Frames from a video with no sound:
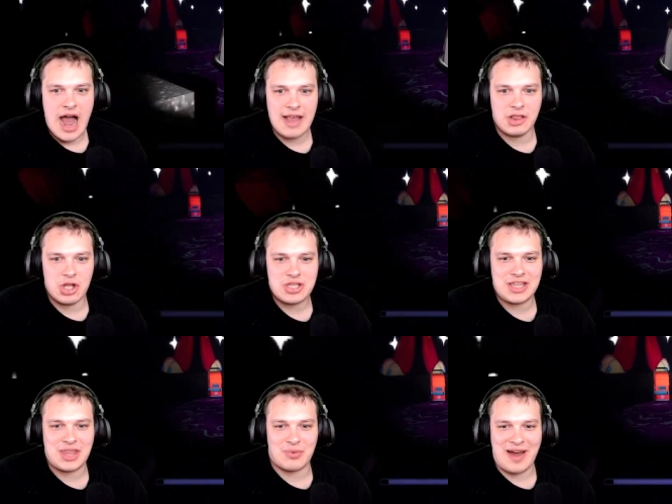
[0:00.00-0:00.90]
I looked
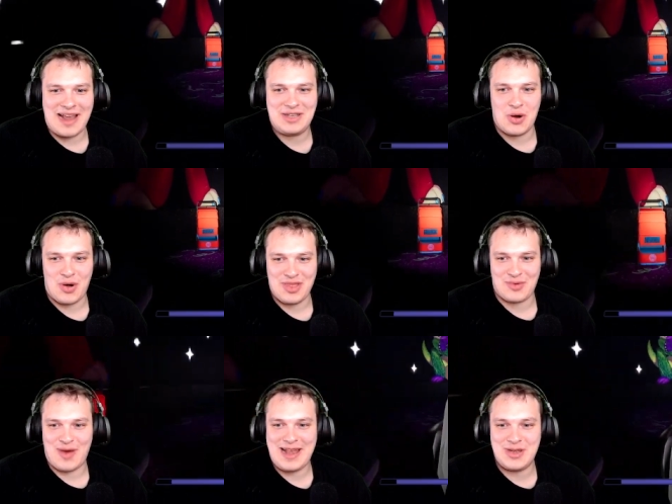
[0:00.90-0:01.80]
at the red door, and the
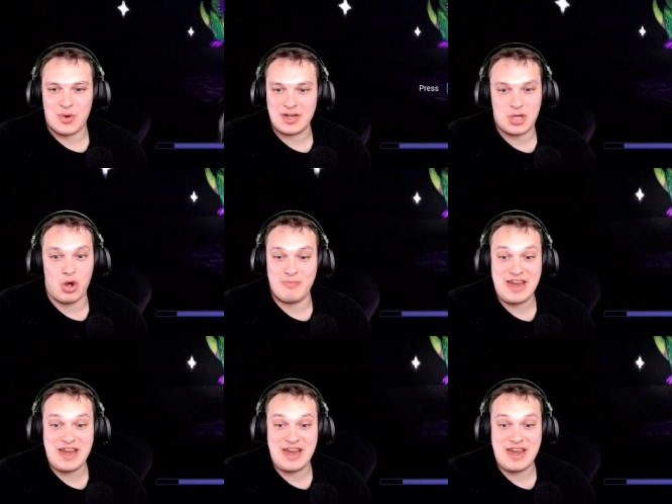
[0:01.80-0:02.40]
red door told